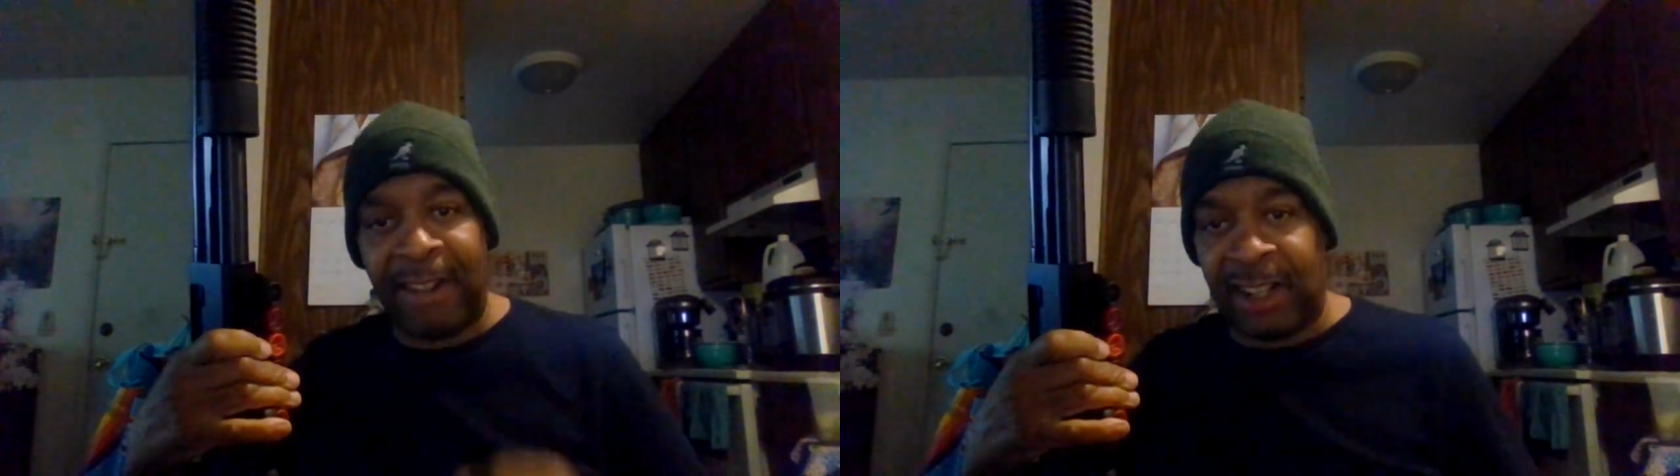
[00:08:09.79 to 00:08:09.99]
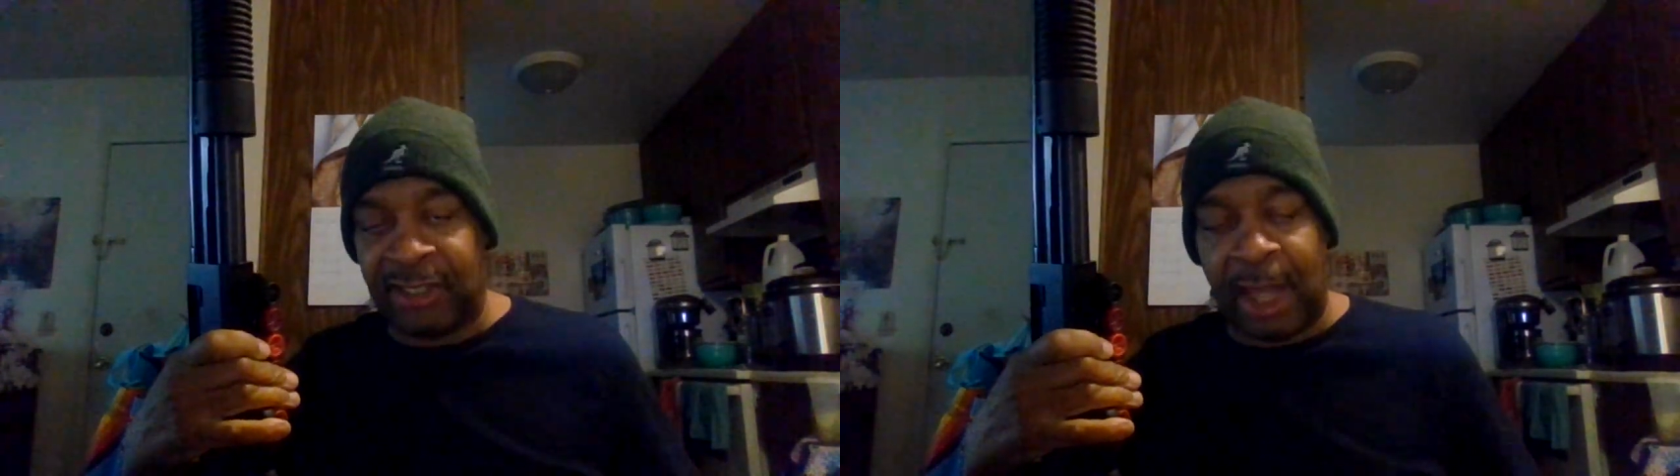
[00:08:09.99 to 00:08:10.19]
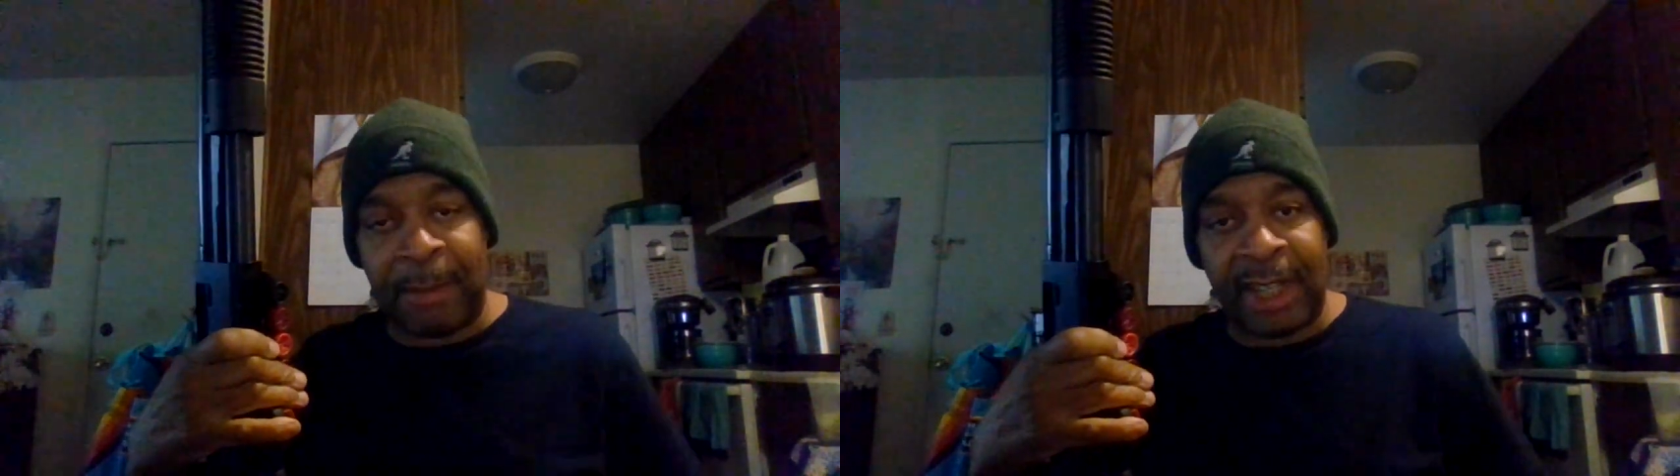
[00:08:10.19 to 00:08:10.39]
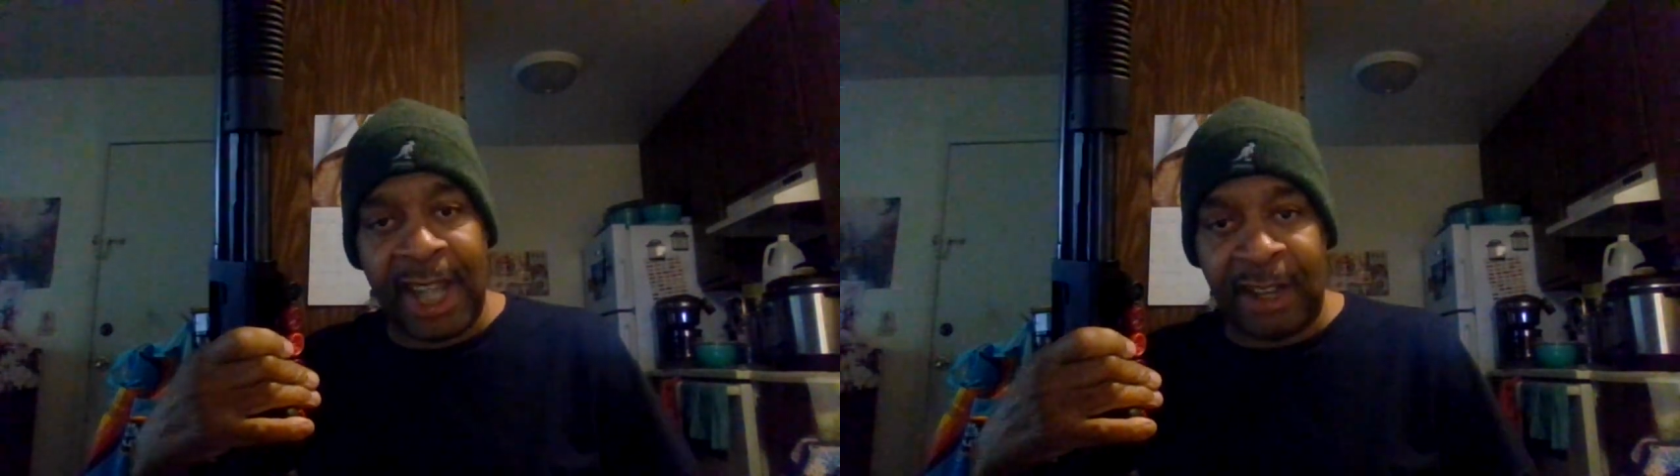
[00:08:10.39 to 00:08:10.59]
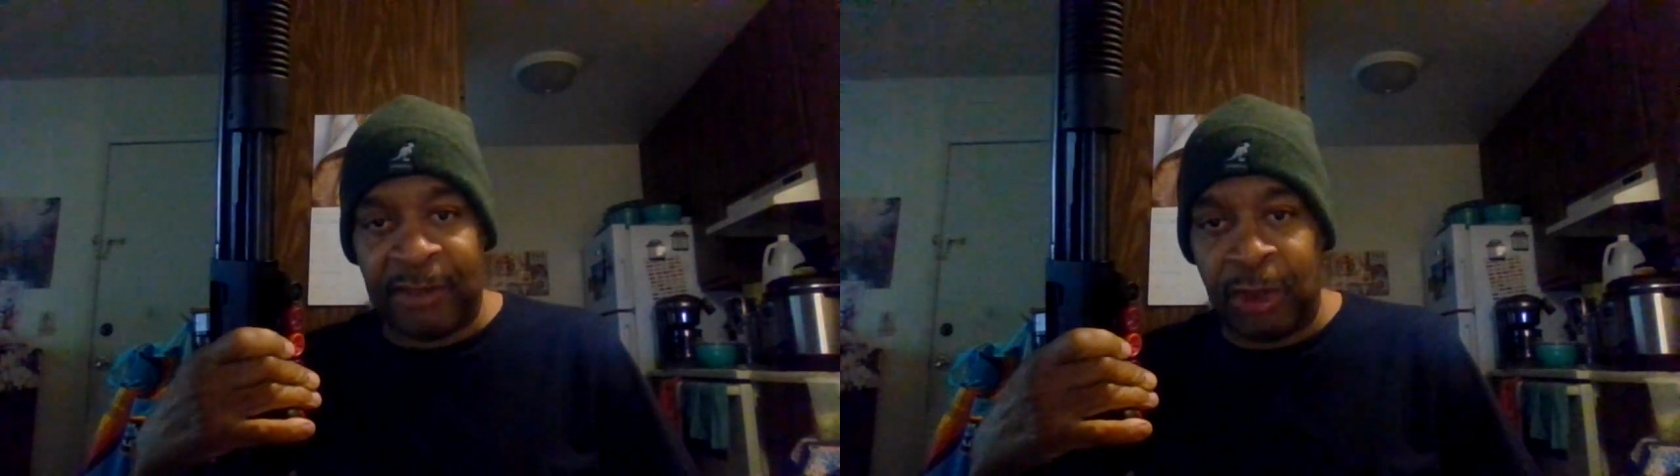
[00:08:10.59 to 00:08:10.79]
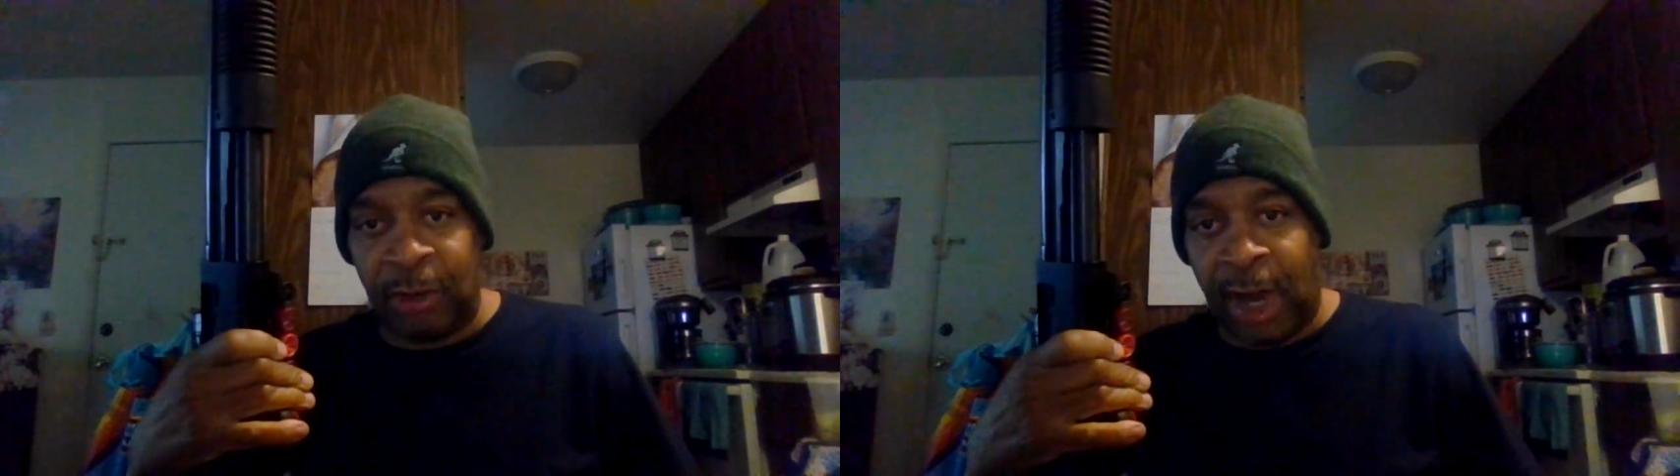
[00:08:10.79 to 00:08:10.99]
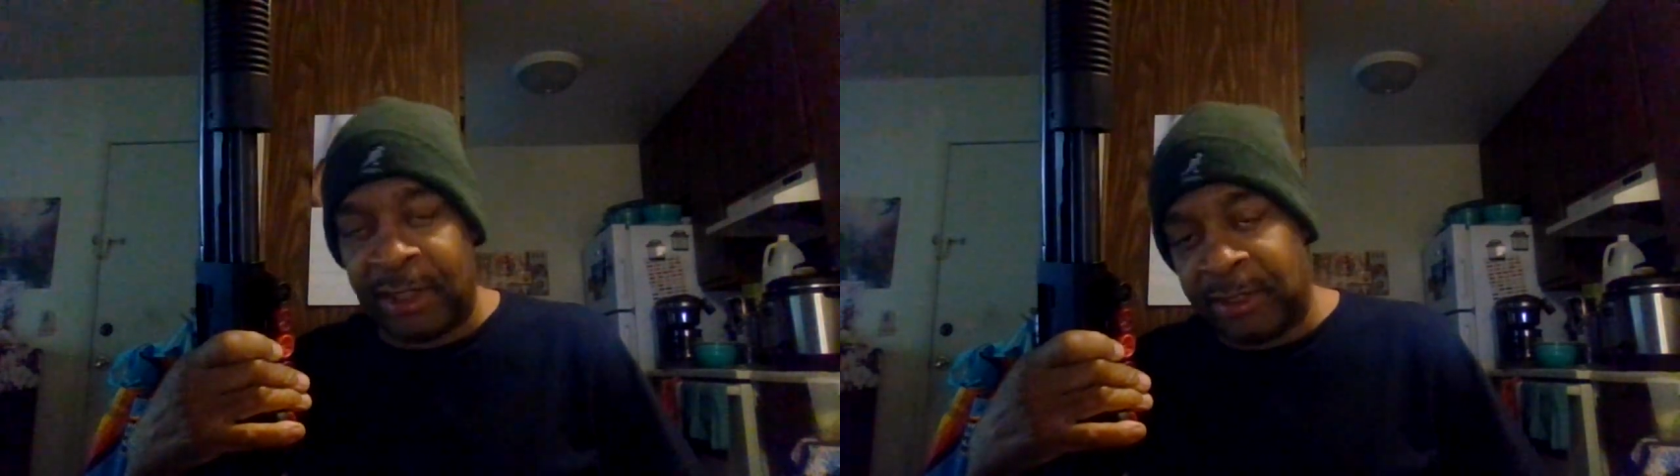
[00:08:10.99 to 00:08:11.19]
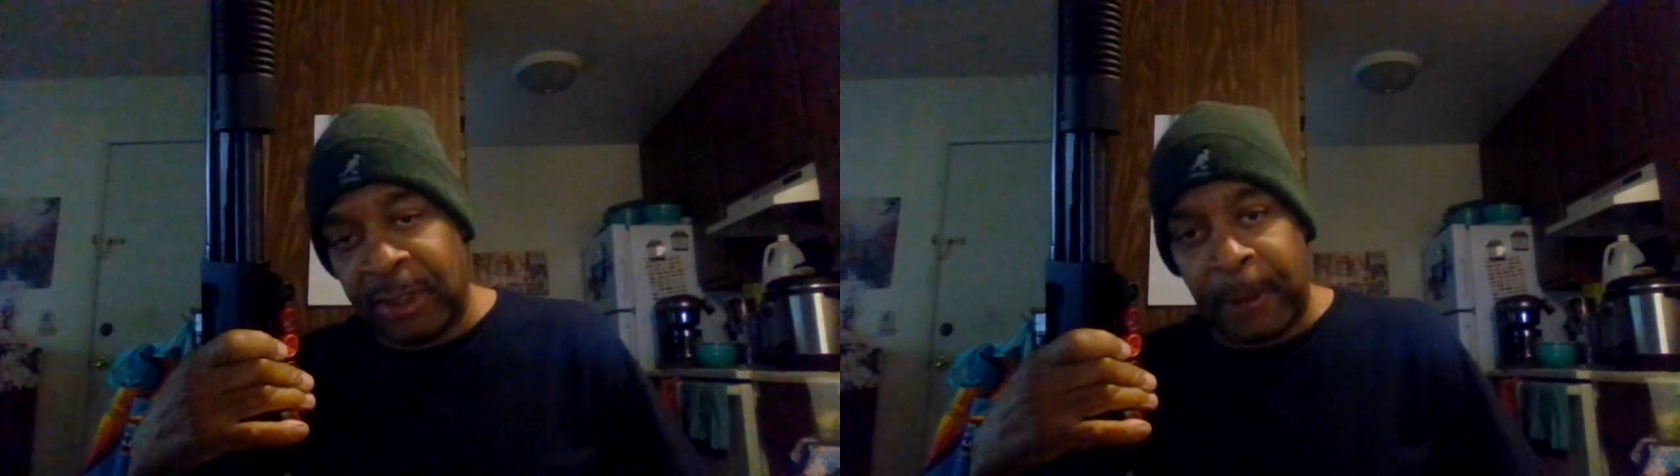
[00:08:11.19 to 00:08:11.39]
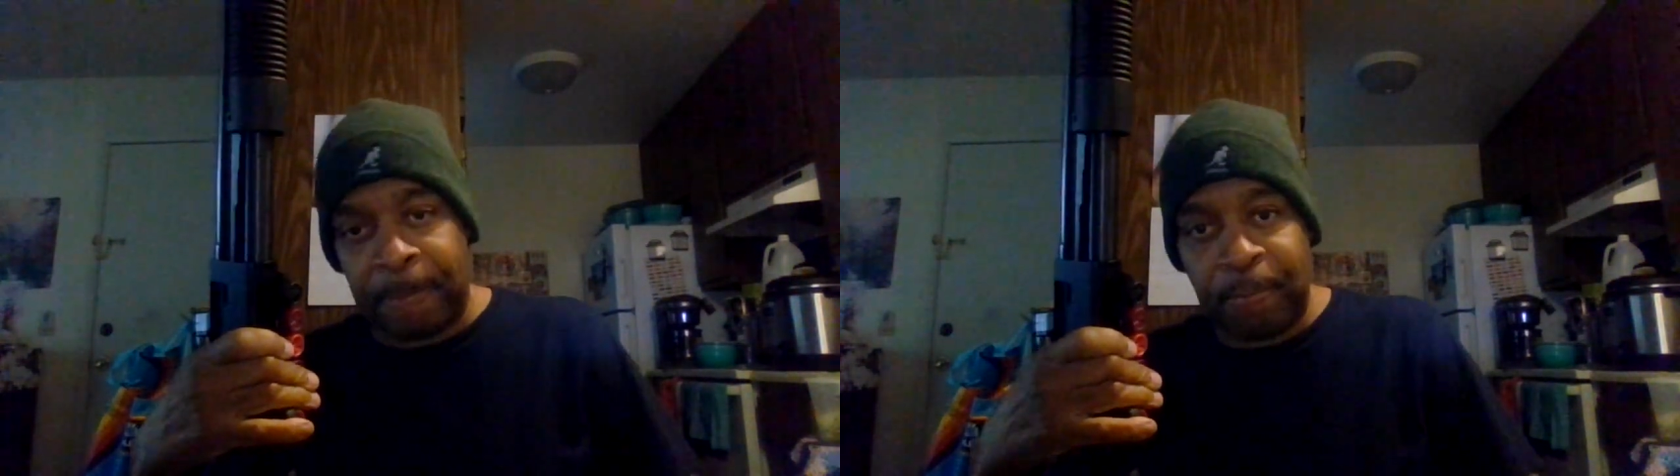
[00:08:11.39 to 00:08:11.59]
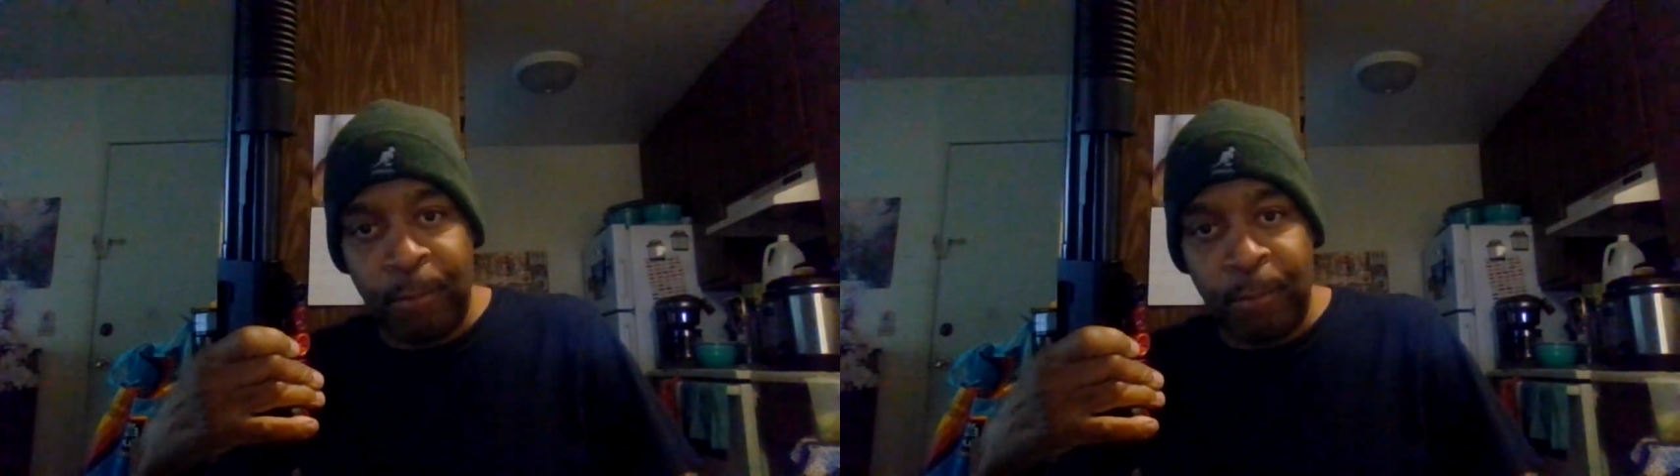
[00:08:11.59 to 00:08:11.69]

assignment. Had a few grinds in there.